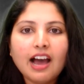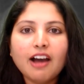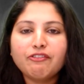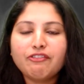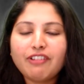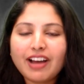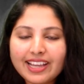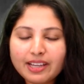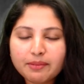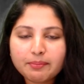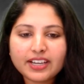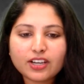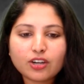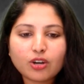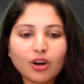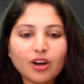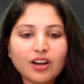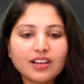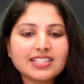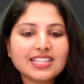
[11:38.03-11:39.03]
Why?
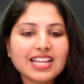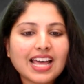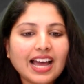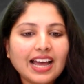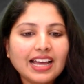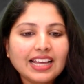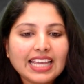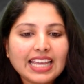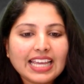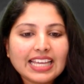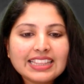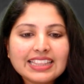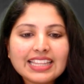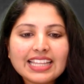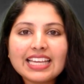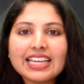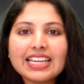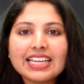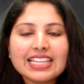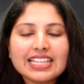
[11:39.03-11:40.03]
Because in
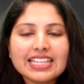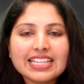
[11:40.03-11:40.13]
the